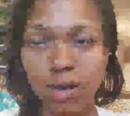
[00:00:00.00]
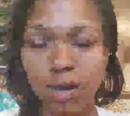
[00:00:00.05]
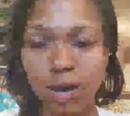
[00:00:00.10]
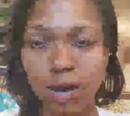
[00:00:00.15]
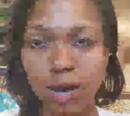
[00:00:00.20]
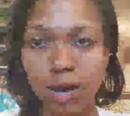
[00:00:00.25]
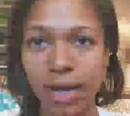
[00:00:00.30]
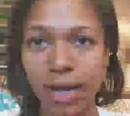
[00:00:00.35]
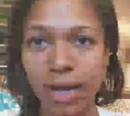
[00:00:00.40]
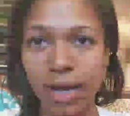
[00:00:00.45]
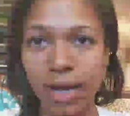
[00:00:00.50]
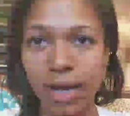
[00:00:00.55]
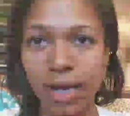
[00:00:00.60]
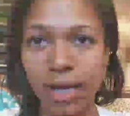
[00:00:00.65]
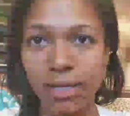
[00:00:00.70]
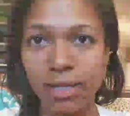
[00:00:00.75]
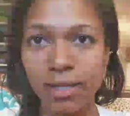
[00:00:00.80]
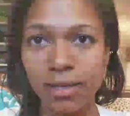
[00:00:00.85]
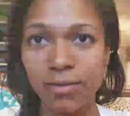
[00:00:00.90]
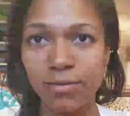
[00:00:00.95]

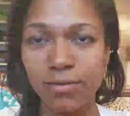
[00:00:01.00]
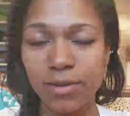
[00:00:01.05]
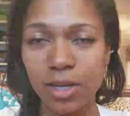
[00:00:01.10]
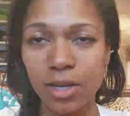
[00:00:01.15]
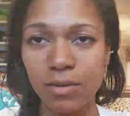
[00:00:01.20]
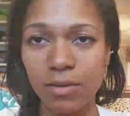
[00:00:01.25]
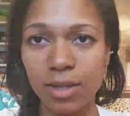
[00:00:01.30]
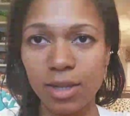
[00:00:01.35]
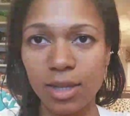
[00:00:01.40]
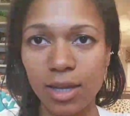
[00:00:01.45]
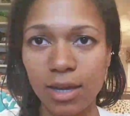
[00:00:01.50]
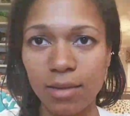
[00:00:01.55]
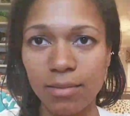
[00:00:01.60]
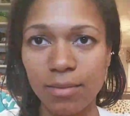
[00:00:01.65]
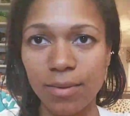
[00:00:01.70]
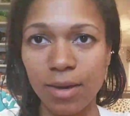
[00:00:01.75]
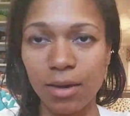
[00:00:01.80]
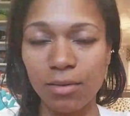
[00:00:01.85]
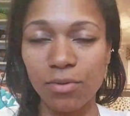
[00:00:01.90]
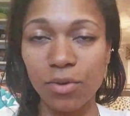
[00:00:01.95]
I did a video with him
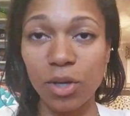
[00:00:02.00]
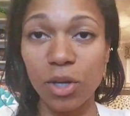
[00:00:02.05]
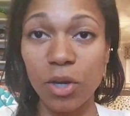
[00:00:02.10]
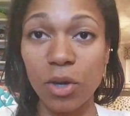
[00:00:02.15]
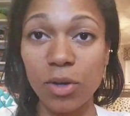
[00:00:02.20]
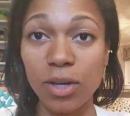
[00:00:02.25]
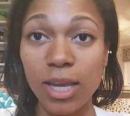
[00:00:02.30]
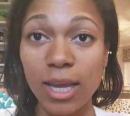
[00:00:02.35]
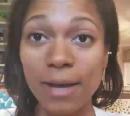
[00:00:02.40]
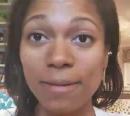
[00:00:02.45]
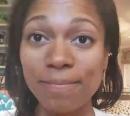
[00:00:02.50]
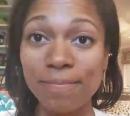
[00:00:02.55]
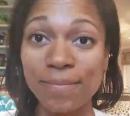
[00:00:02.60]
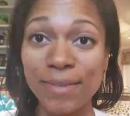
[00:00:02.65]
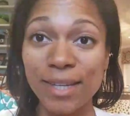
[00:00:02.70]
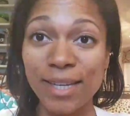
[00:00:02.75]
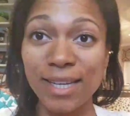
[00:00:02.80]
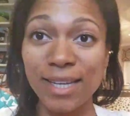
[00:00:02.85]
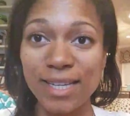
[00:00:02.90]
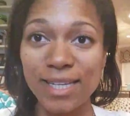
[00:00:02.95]
about Free Code Camp.
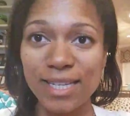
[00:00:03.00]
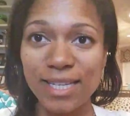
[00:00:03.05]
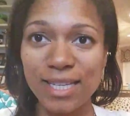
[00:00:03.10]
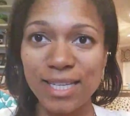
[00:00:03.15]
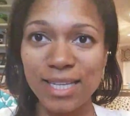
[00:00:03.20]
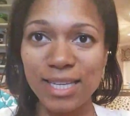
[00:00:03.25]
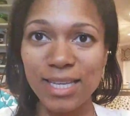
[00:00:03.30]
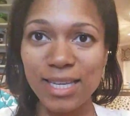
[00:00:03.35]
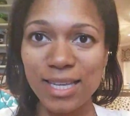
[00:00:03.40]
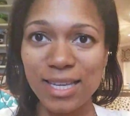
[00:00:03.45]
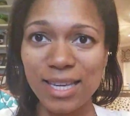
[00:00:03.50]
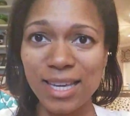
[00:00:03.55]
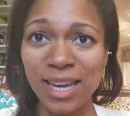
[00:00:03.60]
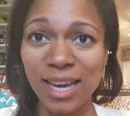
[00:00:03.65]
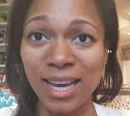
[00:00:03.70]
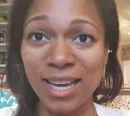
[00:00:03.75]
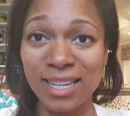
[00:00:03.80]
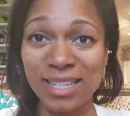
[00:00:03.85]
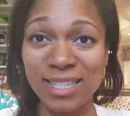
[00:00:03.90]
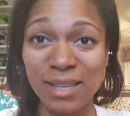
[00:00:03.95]
He
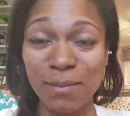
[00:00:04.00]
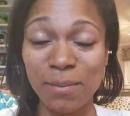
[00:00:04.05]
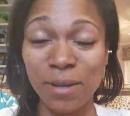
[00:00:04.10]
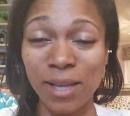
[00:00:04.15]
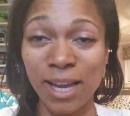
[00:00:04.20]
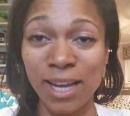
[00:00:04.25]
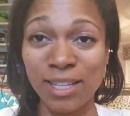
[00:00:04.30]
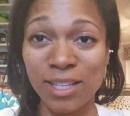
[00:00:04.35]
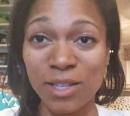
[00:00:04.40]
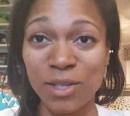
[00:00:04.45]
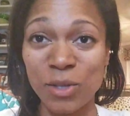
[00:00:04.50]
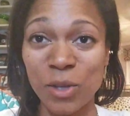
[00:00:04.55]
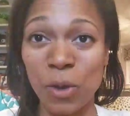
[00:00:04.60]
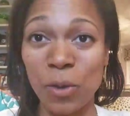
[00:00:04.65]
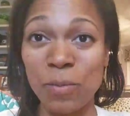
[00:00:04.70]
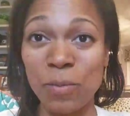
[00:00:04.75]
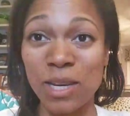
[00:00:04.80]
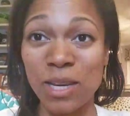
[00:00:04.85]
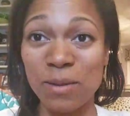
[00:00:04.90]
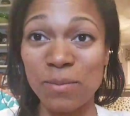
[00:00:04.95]
has applied to
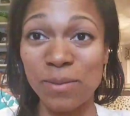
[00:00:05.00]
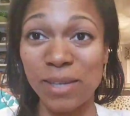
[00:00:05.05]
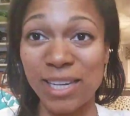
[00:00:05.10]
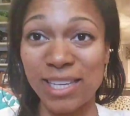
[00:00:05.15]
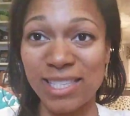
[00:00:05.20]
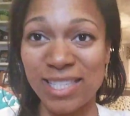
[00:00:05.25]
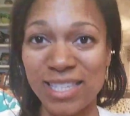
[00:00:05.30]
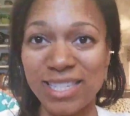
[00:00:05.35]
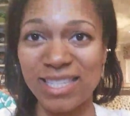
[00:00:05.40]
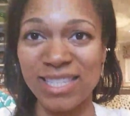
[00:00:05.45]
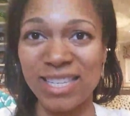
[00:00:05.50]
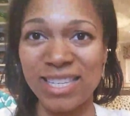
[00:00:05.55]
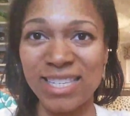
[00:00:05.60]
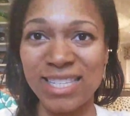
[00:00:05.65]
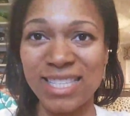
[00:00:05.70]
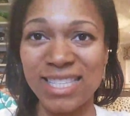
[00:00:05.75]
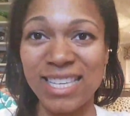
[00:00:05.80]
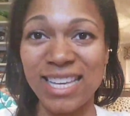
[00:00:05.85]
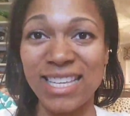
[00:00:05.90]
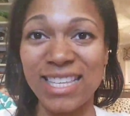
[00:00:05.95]
so many places.
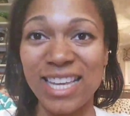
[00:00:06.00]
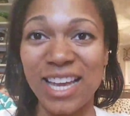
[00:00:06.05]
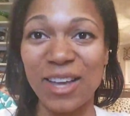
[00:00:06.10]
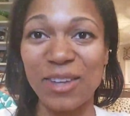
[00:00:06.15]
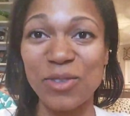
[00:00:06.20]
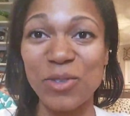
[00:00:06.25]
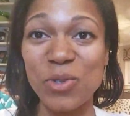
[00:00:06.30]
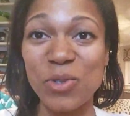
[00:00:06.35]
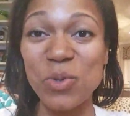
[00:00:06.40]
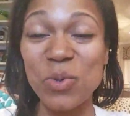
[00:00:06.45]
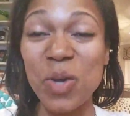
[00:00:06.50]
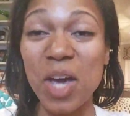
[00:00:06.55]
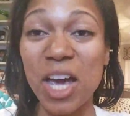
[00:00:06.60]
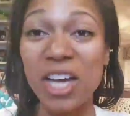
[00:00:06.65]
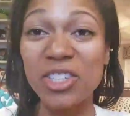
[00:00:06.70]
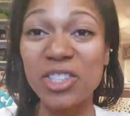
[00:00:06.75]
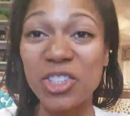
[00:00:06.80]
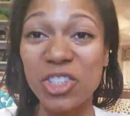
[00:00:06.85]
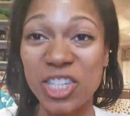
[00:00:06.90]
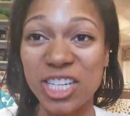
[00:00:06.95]
He's sent out
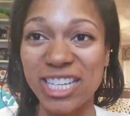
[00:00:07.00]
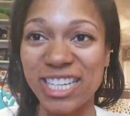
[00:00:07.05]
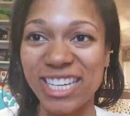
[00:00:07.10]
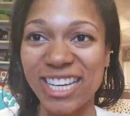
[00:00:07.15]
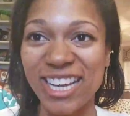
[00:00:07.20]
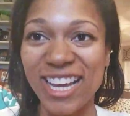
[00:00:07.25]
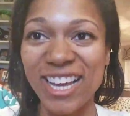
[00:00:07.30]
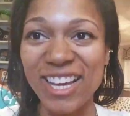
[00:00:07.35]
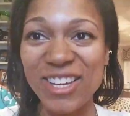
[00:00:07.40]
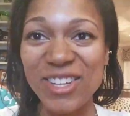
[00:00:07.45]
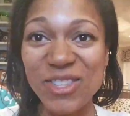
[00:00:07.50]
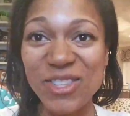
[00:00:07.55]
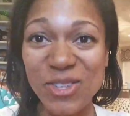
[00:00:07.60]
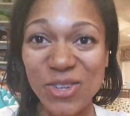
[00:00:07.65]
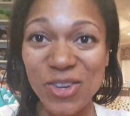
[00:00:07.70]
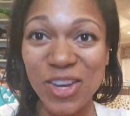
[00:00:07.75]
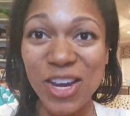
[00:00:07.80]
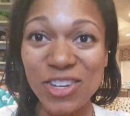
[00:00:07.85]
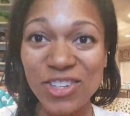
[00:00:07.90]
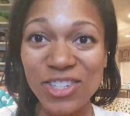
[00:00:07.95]
200
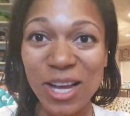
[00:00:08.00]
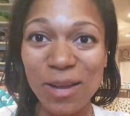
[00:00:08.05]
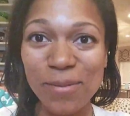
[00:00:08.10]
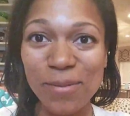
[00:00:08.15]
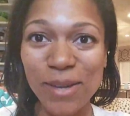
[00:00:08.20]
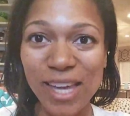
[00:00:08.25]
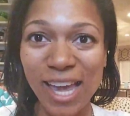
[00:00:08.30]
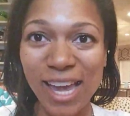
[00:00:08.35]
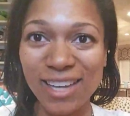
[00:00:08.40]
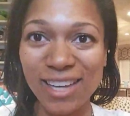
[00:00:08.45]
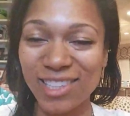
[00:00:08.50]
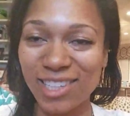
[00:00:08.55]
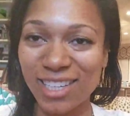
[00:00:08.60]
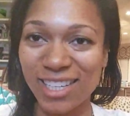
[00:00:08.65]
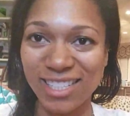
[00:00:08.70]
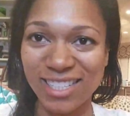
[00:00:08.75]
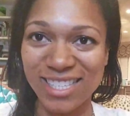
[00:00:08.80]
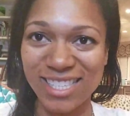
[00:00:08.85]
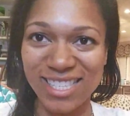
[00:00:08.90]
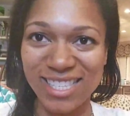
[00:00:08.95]

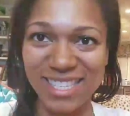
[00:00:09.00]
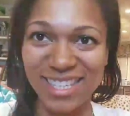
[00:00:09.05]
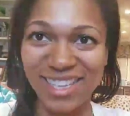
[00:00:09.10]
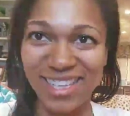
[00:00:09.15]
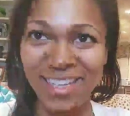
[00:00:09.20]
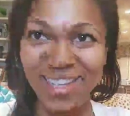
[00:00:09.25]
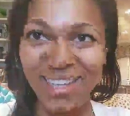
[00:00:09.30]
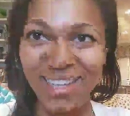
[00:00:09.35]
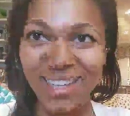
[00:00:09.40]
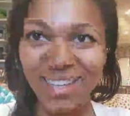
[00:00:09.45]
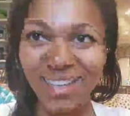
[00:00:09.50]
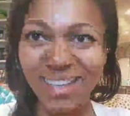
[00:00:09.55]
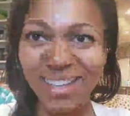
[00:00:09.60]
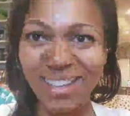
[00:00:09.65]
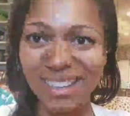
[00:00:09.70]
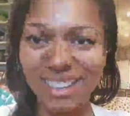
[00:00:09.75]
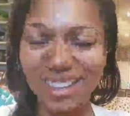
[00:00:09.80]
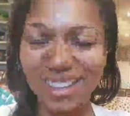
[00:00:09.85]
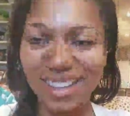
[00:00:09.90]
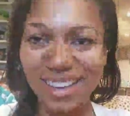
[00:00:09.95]
applications.
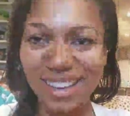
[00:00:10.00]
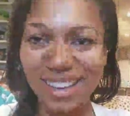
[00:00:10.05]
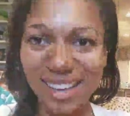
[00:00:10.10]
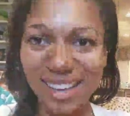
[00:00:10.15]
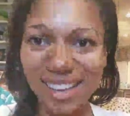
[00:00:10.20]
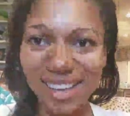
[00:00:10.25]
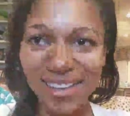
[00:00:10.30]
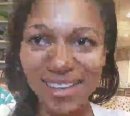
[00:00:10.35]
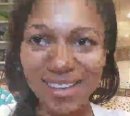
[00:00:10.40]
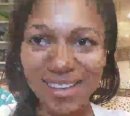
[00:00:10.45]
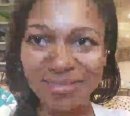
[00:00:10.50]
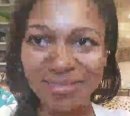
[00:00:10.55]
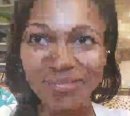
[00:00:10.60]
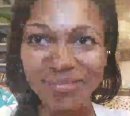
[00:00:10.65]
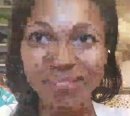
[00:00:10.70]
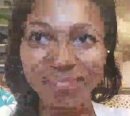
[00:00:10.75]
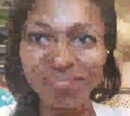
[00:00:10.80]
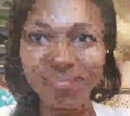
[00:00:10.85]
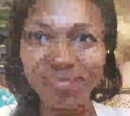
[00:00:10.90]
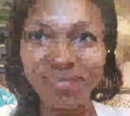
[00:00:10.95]
I
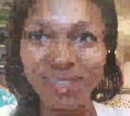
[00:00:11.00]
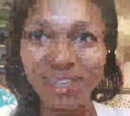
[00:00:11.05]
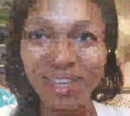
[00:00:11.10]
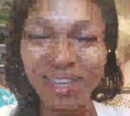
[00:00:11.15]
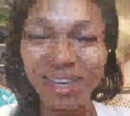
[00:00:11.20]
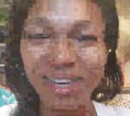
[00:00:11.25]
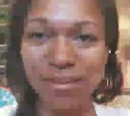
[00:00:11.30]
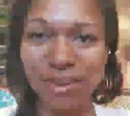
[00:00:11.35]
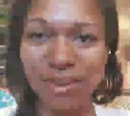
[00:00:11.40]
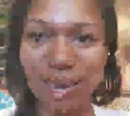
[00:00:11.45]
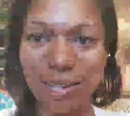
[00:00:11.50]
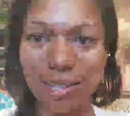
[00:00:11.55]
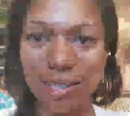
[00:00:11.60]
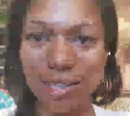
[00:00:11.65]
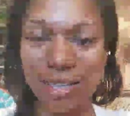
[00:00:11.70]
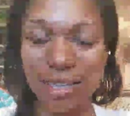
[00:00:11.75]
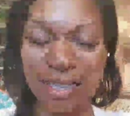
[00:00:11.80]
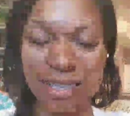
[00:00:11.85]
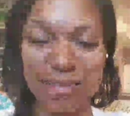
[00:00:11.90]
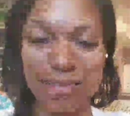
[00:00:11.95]
can't
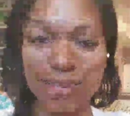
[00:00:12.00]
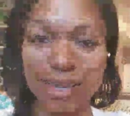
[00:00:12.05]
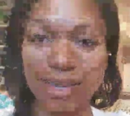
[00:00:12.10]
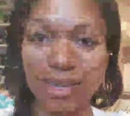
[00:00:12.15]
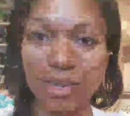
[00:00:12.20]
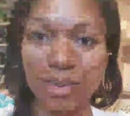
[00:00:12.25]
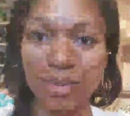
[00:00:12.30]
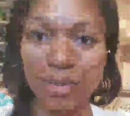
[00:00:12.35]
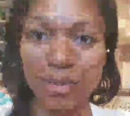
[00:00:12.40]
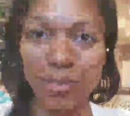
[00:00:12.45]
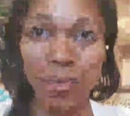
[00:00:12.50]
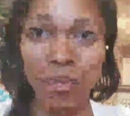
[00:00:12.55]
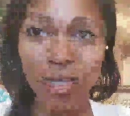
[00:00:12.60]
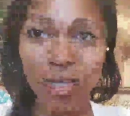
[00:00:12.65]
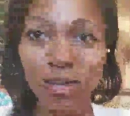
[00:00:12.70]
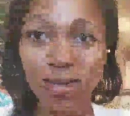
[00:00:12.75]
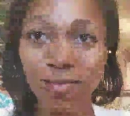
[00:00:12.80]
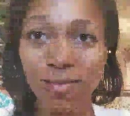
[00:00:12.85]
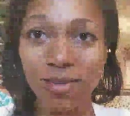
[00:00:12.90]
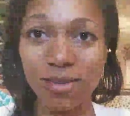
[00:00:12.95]
imagine. He's been to multiple
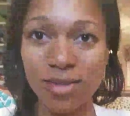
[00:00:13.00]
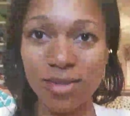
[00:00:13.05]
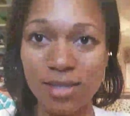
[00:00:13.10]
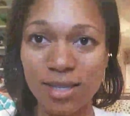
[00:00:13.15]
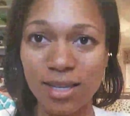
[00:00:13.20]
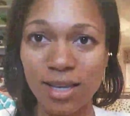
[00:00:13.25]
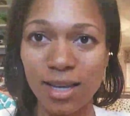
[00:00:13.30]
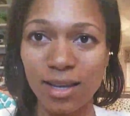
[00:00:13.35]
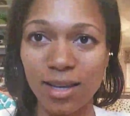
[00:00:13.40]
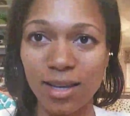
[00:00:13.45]
interviews.